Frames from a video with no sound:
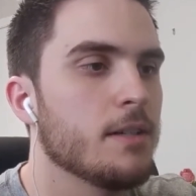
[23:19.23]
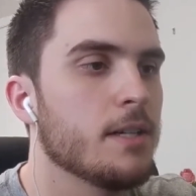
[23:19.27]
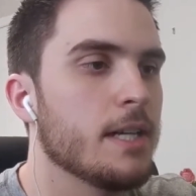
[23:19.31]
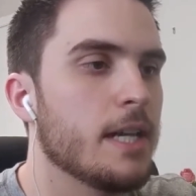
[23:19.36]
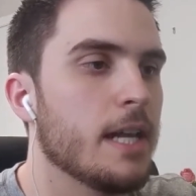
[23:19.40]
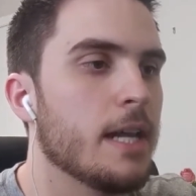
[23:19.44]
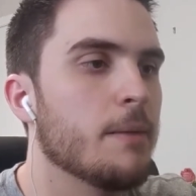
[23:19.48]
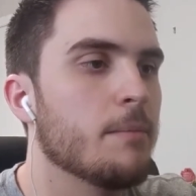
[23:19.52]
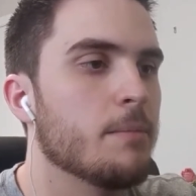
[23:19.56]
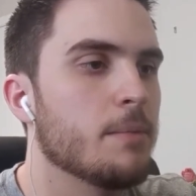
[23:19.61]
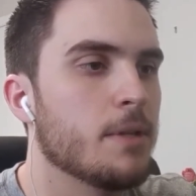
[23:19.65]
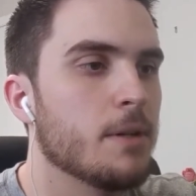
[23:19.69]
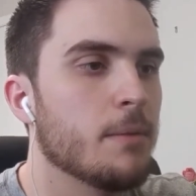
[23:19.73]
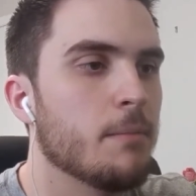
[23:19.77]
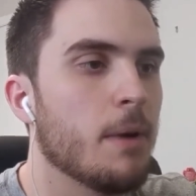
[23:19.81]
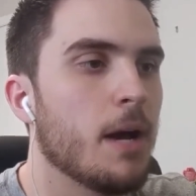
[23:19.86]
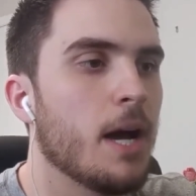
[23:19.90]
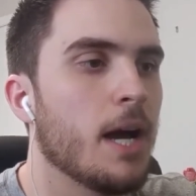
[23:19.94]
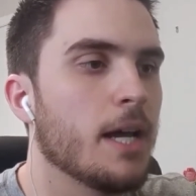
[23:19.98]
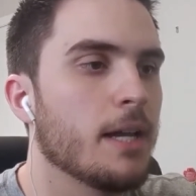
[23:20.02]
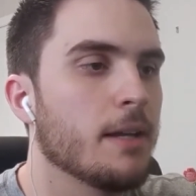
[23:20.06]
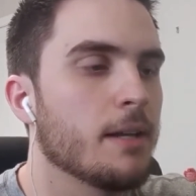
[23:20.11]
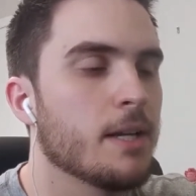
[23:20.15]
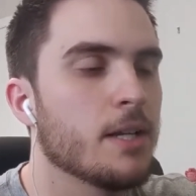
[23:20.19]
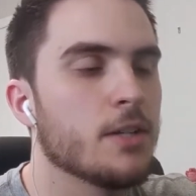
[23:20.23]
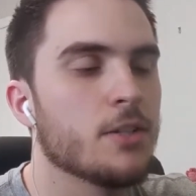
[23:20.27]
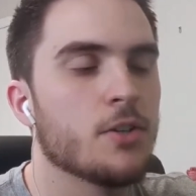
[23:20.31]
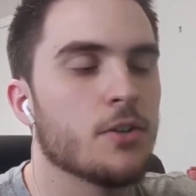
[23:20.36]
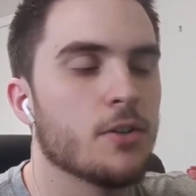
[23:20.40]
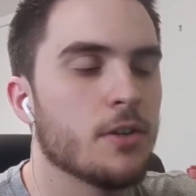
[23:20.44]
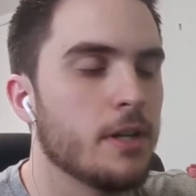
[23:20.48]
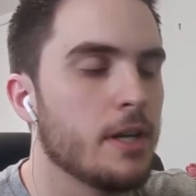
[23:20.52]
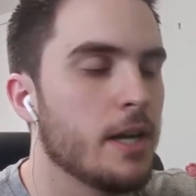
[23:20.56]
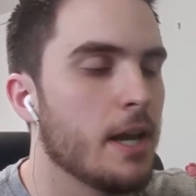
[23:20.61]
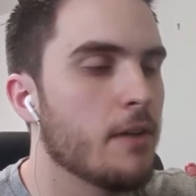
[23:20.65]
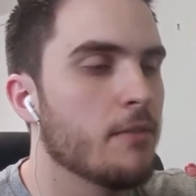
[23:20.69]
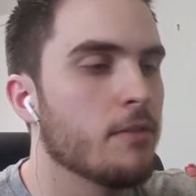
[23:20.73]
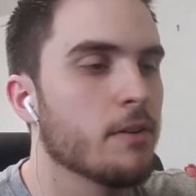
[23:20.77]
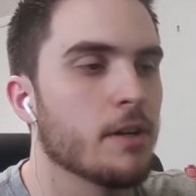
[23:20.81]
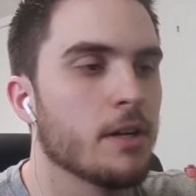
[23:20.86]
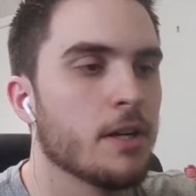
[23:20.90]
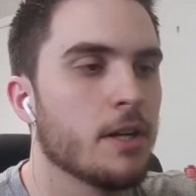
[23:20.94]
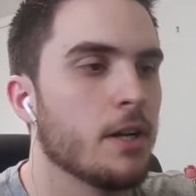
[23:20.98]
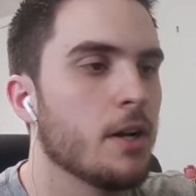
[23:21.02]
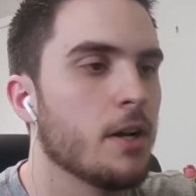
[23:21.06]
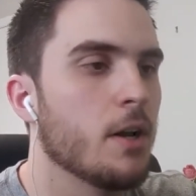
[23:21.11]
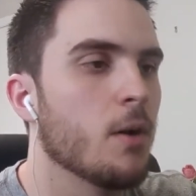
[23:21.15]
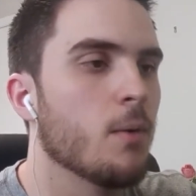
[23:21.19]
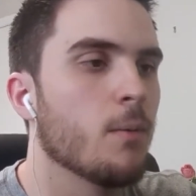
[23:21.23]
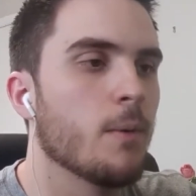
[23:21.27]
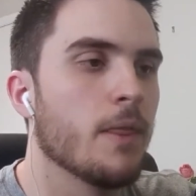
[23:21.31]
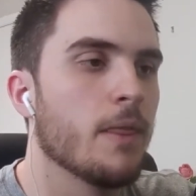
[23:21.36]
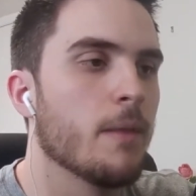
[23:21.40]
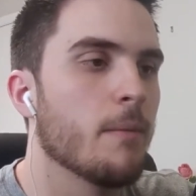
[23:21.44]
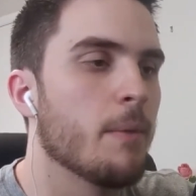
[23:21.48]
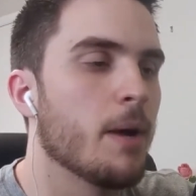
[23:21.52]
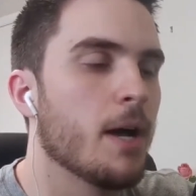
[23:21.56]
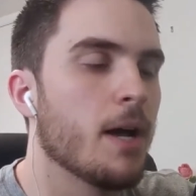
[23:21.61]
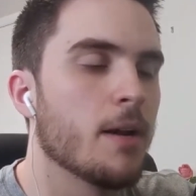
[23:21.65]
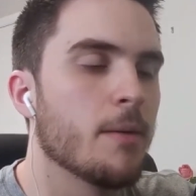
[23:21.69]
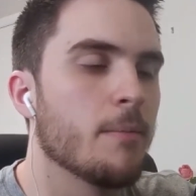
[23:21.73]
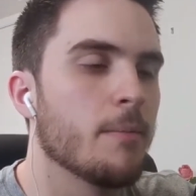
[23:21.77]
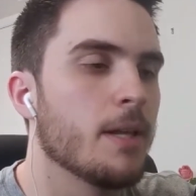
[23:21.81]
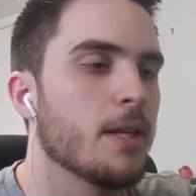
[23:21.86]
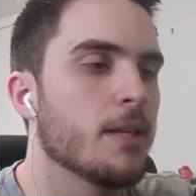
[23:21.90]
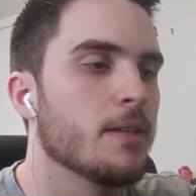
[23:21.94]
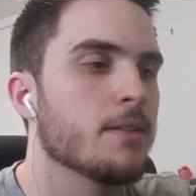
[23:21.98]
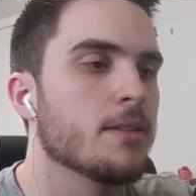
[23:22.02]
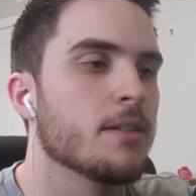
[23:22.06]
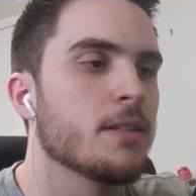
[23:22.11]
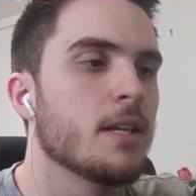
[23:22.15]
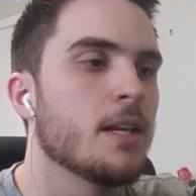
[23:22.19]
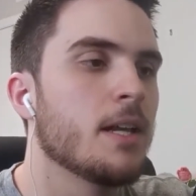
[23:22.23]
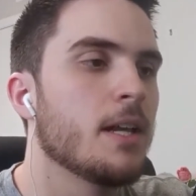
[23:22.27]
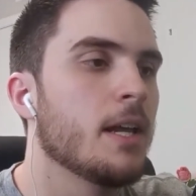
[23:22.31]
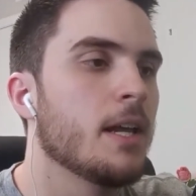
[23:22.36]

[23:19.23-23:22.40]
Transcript: dip to buy, because you're never going to know when the bottom is